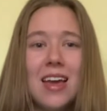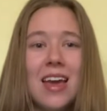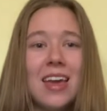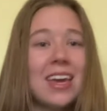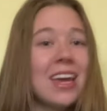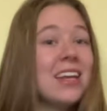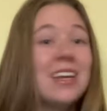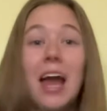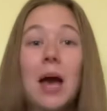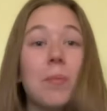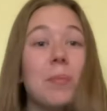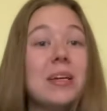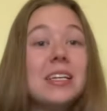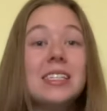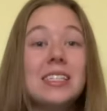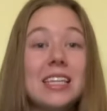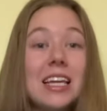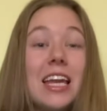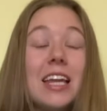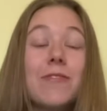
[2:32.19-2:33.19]
cannot be
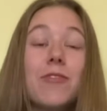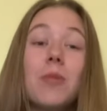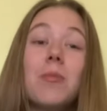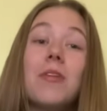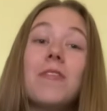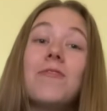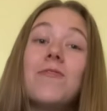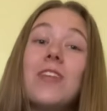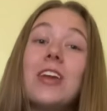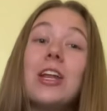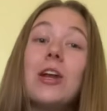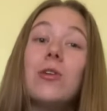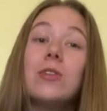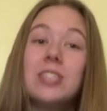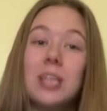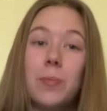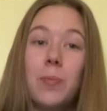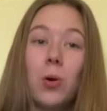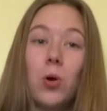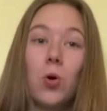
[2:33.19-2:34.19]
seen from a
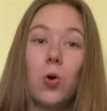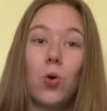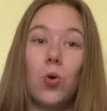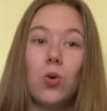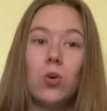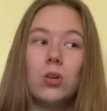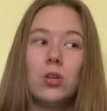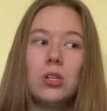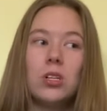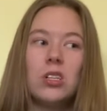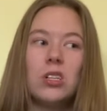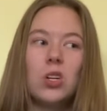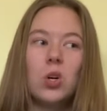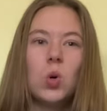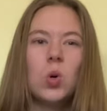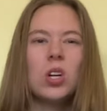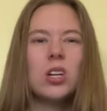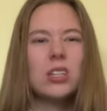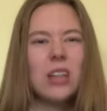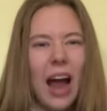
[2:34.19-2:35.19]
phenotypical
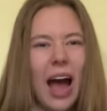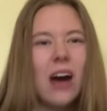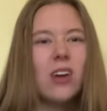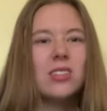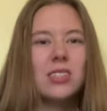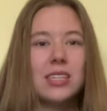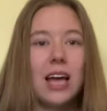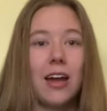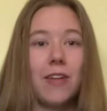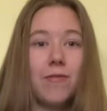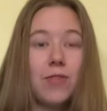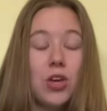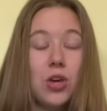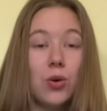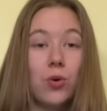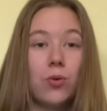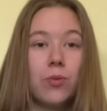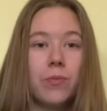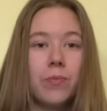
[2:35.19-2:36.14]
or outside view.